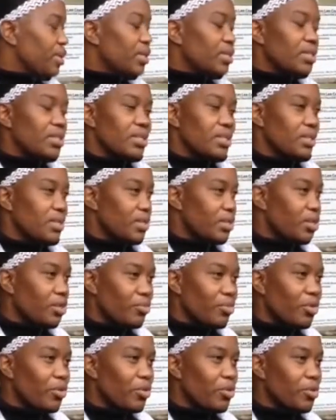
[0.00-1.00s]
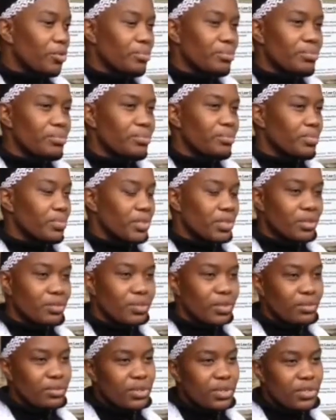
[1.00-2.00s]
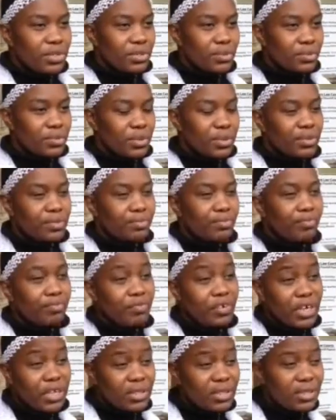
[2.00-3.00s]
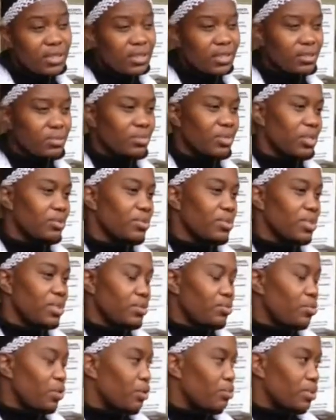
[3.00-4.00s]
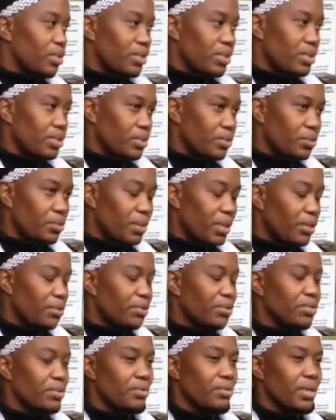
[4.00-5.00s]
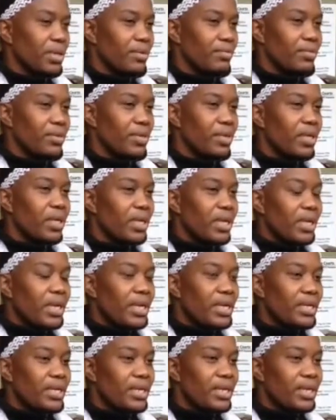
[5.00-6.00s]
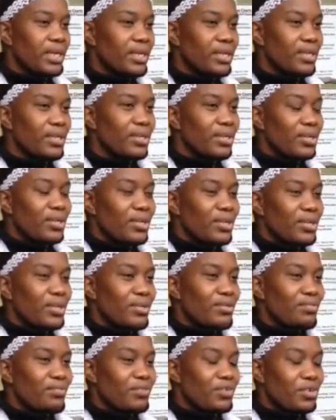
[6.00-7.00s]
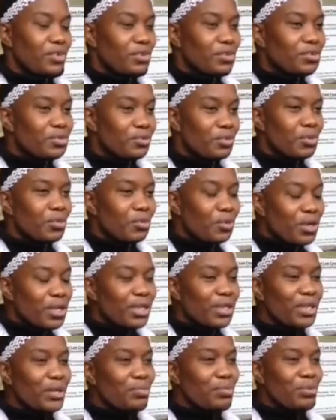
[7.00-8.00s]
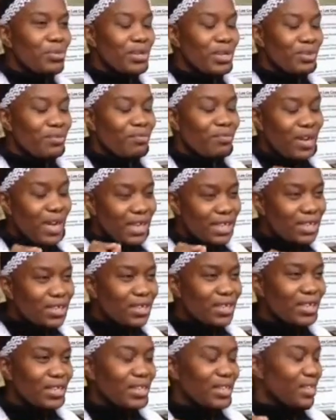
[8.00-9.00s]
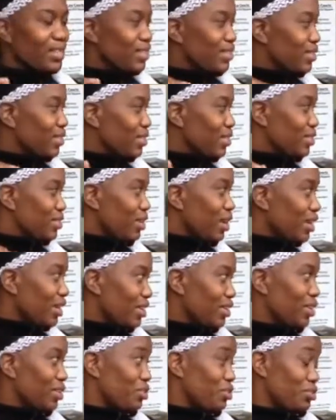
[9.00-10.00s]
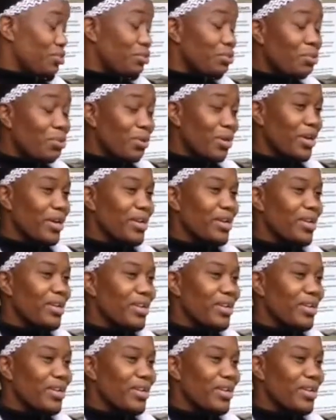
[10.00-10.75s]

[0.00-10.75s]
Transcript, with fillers: She didn't come home. Sometimes she's with friends. Sometimes she probably just go out or whatever, and then for you to be waking up with like flashlight and like knocking on your door